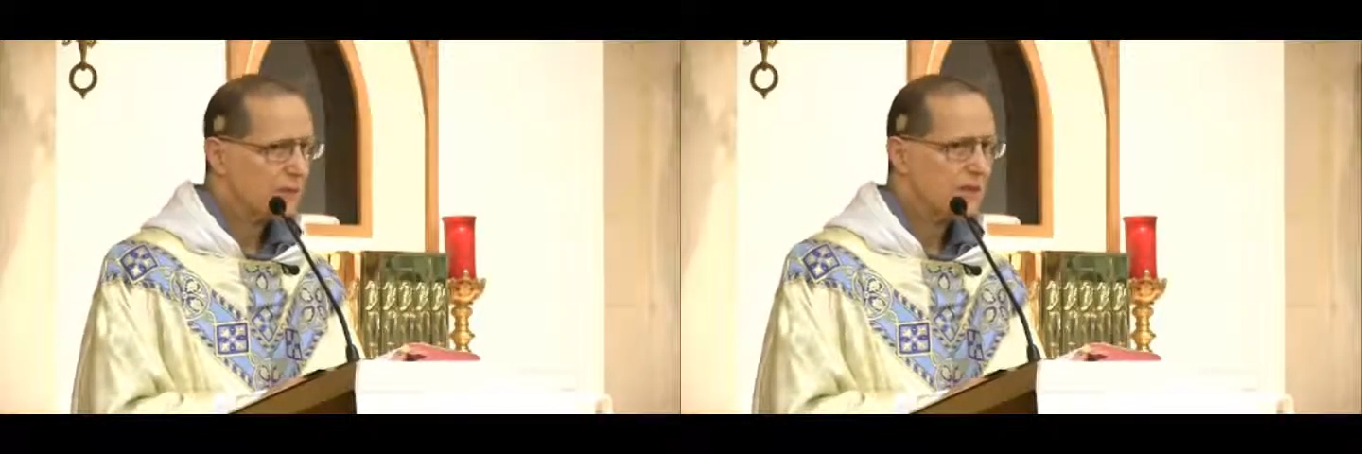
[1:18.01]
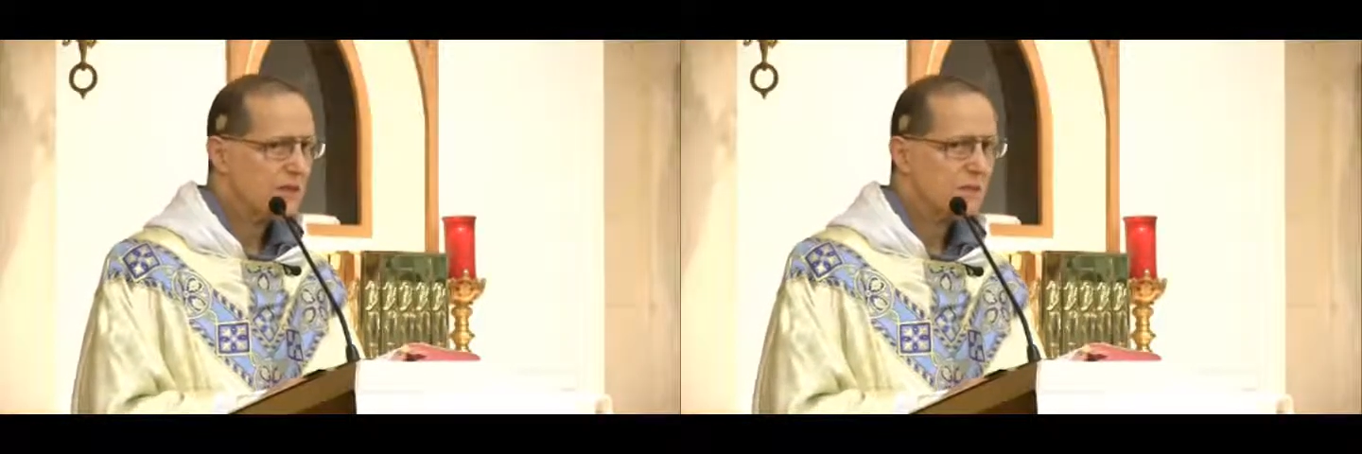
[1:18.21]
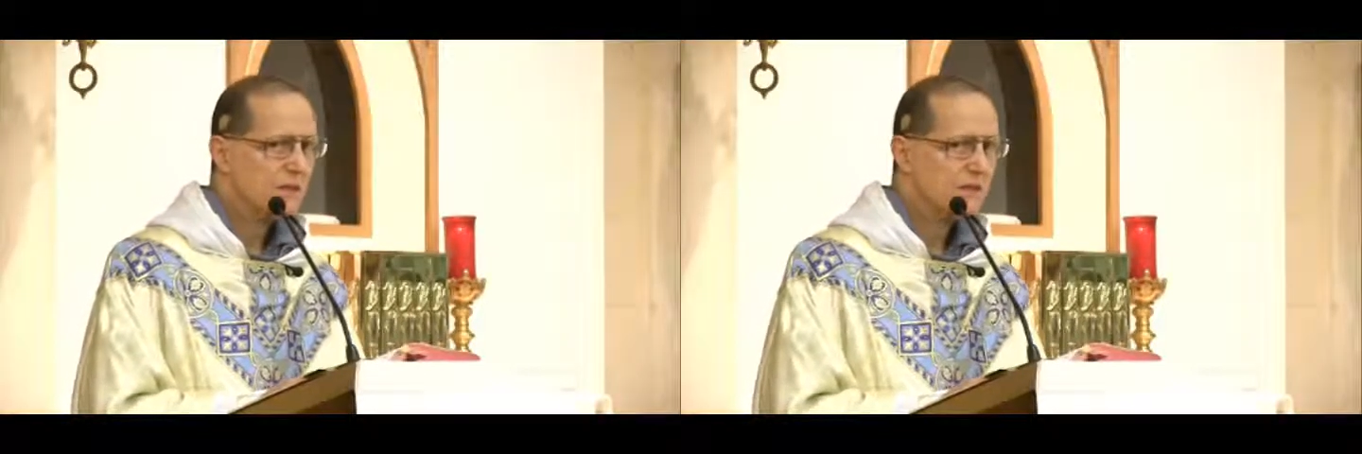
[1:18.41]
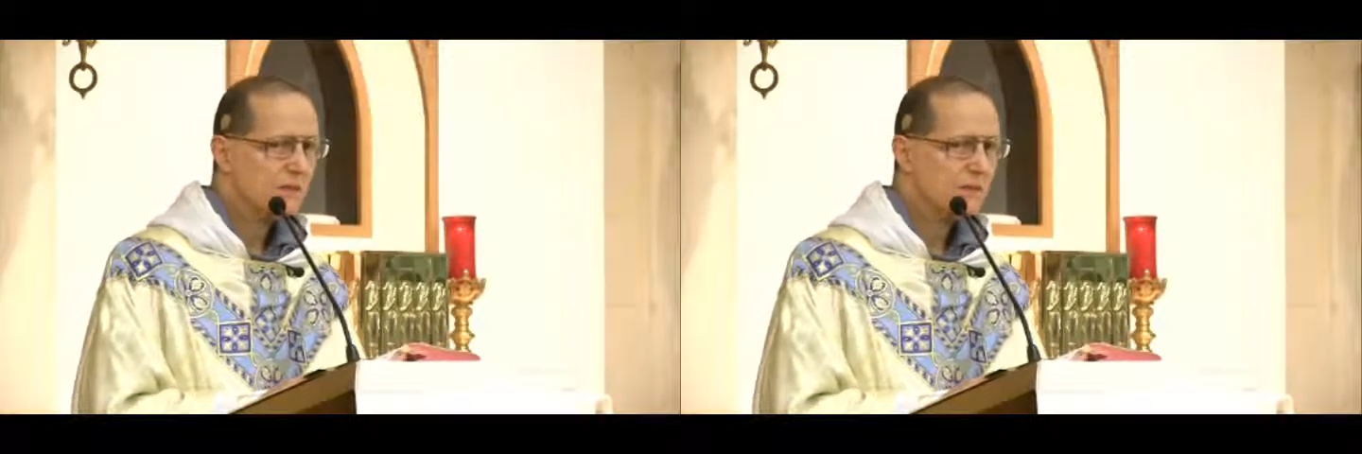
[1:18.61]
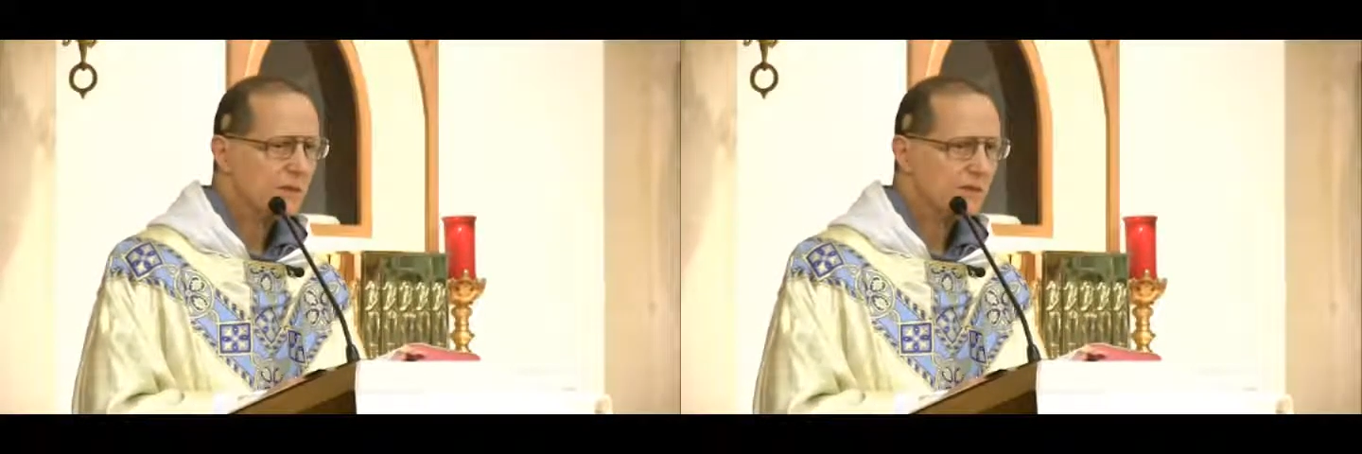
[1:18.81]
each person
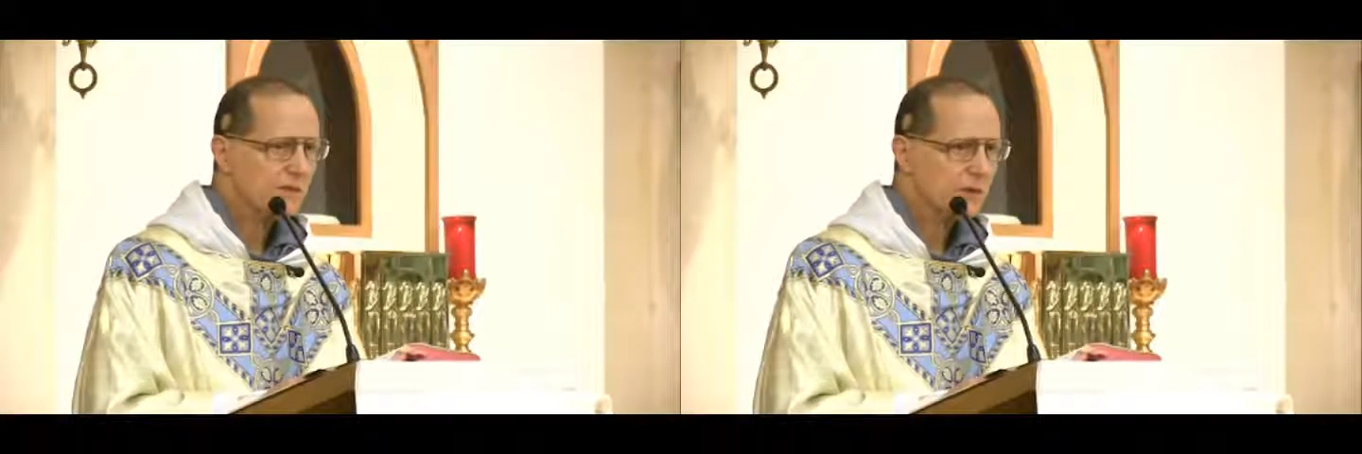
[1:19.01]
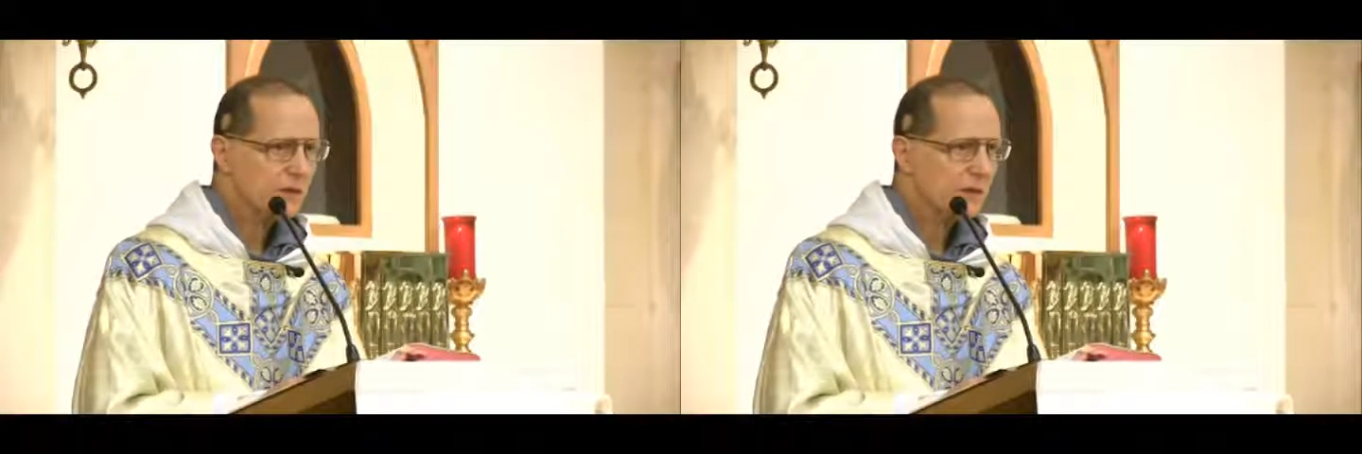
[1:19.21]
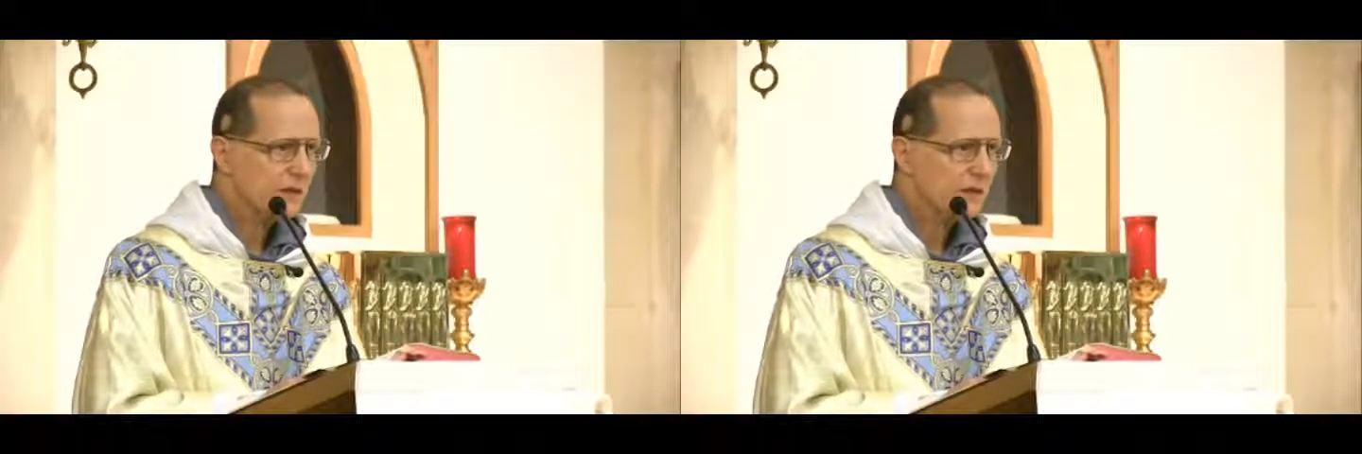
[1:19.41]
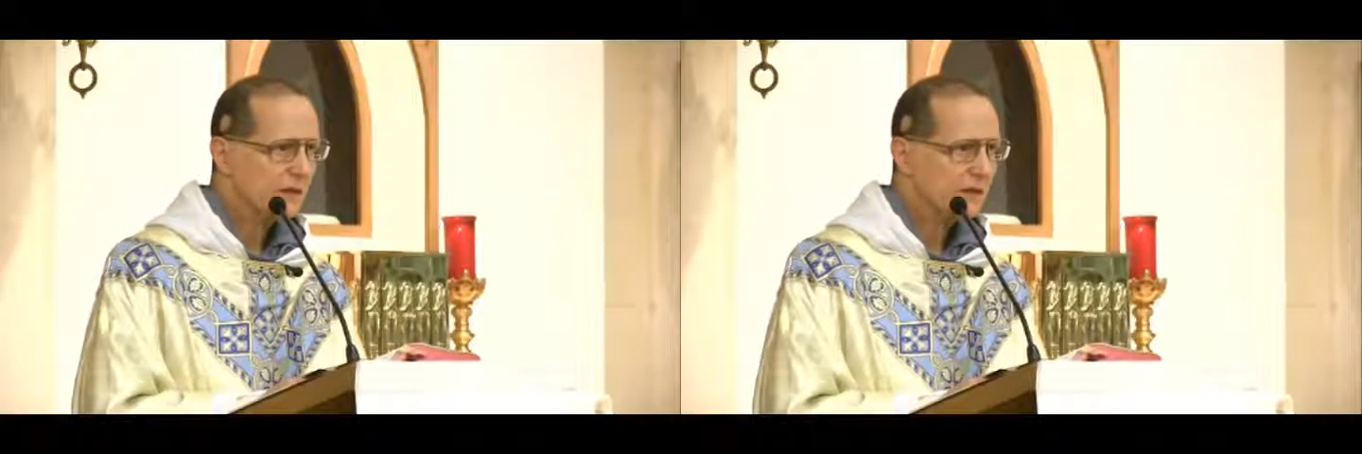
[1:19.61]
of the Blessed Trinity,